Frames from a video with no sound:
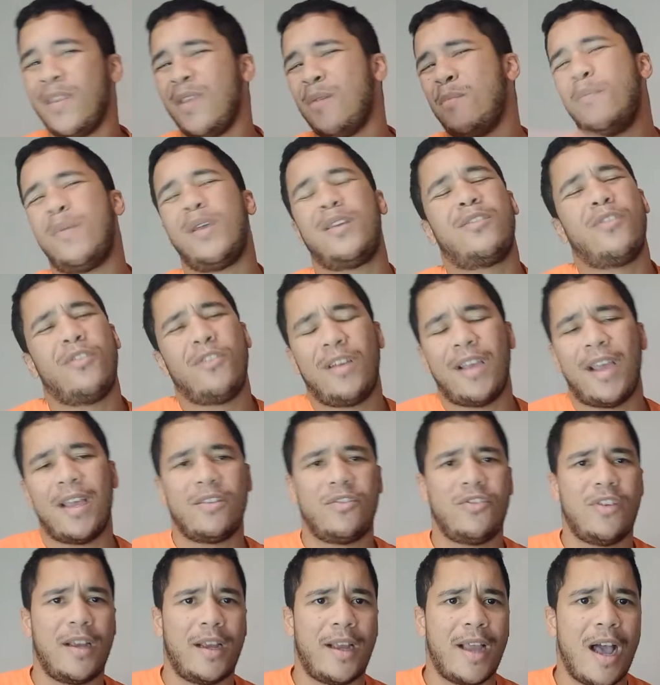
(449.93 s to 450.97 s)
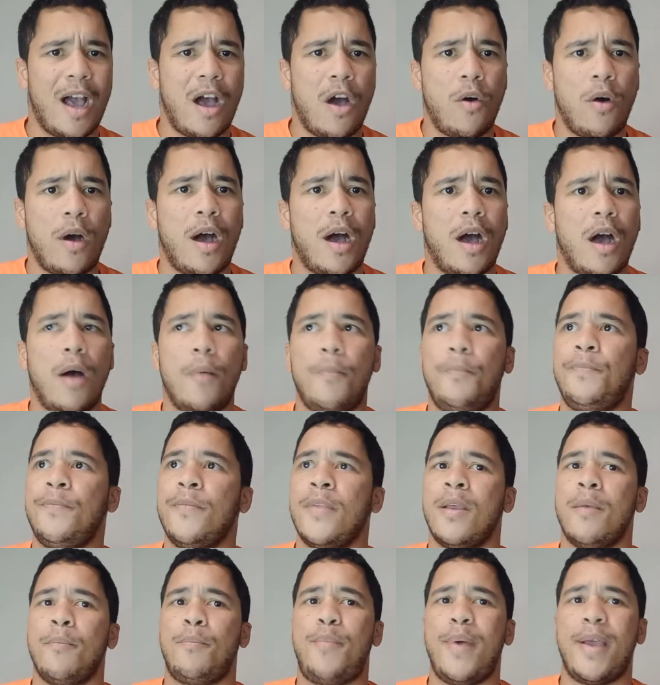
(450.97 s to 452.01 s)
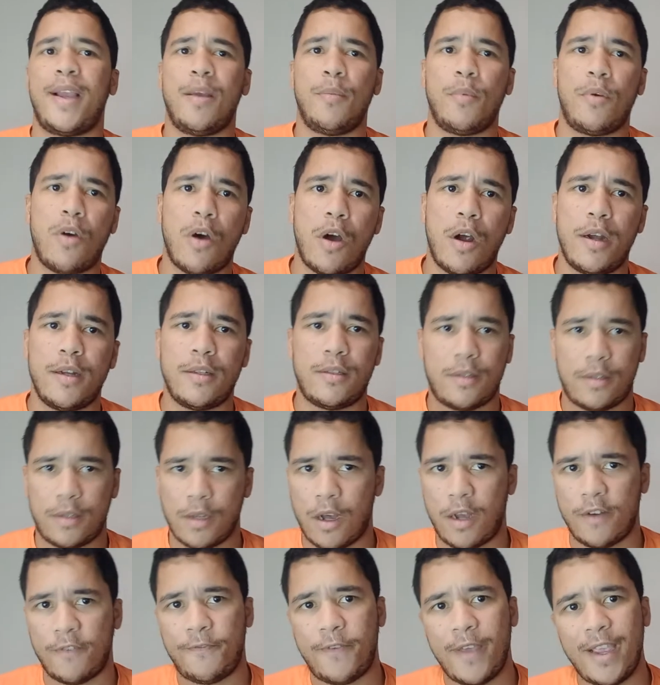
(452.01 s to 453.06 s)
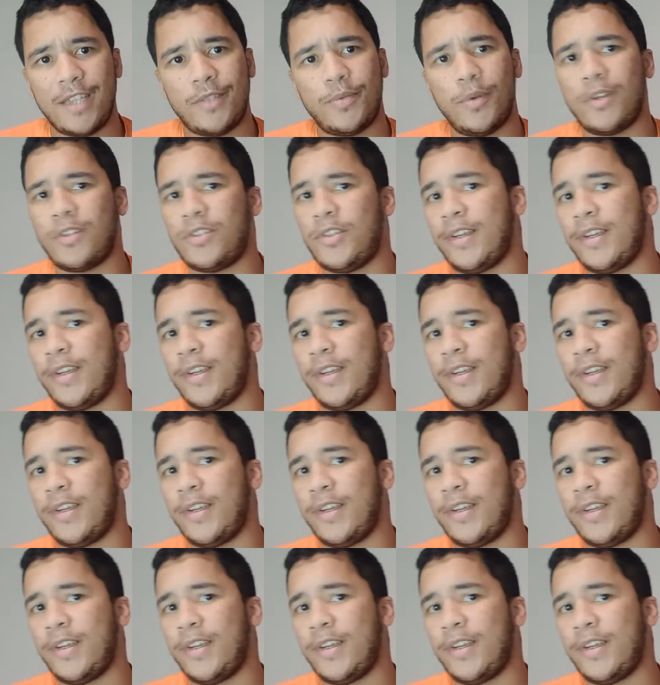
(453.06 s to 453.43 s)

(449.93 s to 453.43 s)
Make sure you guys check out BECM Cards on Facebook.